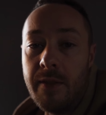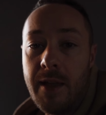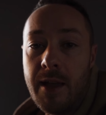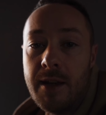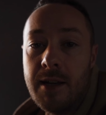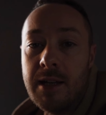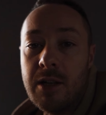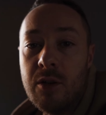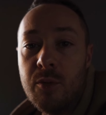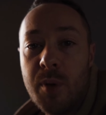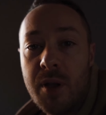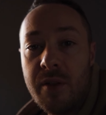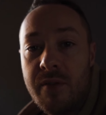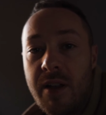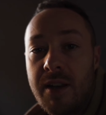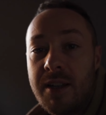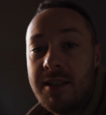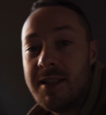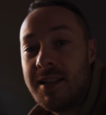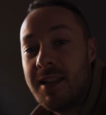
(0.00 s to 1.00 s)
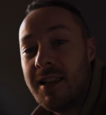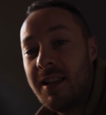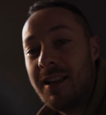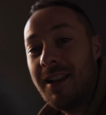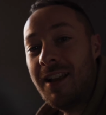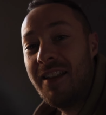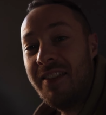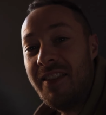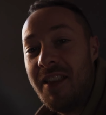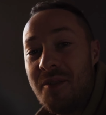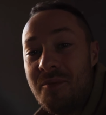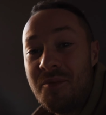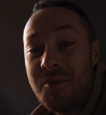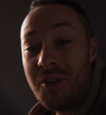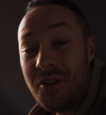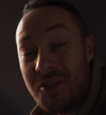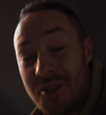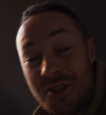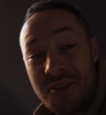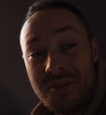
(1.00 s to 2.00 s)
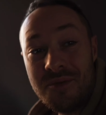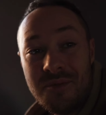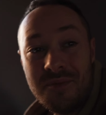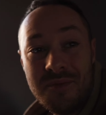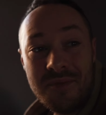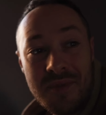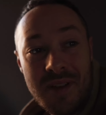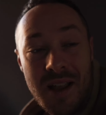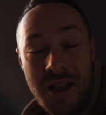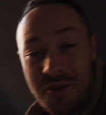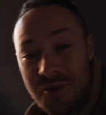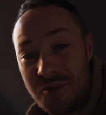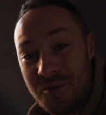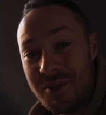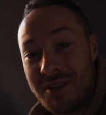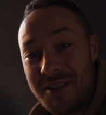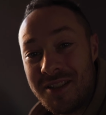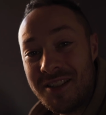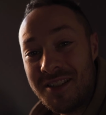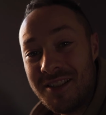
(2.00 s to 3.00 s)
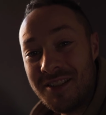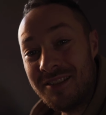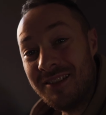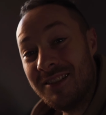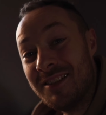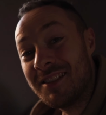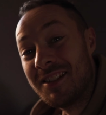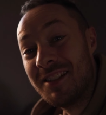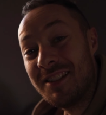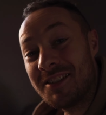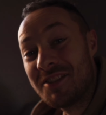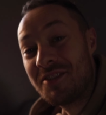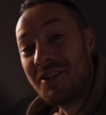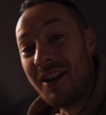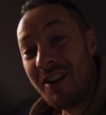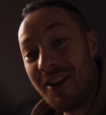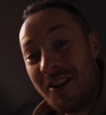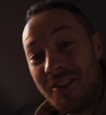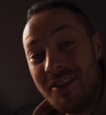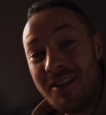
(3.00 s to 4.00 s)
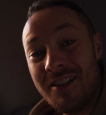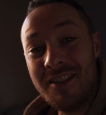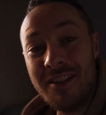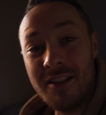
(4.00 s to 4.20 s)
then a little bit of editing, and then we've got some housework to do, so let's crack on.